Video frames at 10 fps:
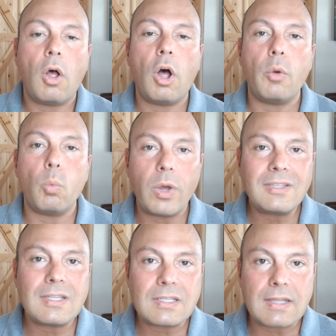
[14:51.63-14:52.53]
on
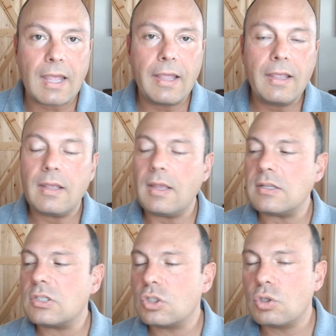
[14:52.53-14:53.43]
what to say
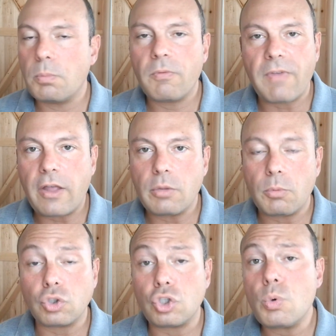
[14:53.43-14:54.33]
is super
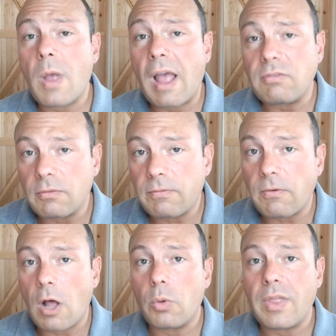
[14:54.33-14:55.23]
valuable. Do you have to
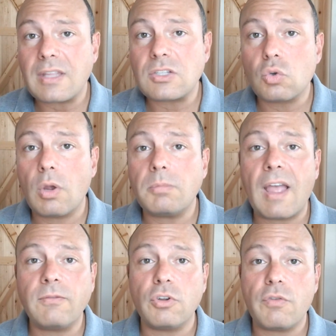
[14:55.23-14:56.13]
follow that script
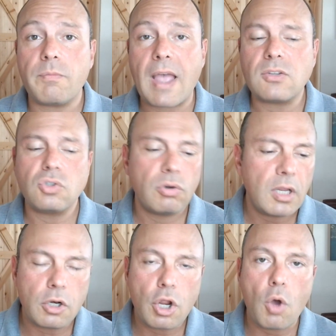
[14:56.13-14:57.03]
after you've mastered
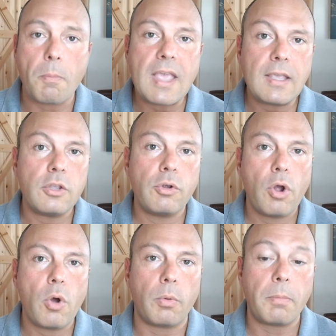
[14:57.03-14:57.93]
it? No, make it
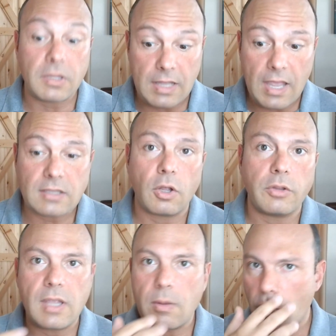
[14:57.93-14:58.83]
your own. But yes,
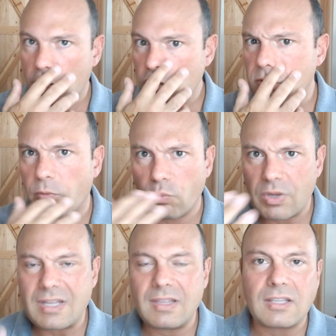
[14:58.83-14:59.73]
on day one, you should be
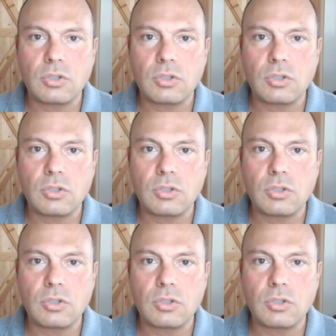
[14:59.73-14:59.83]
reading that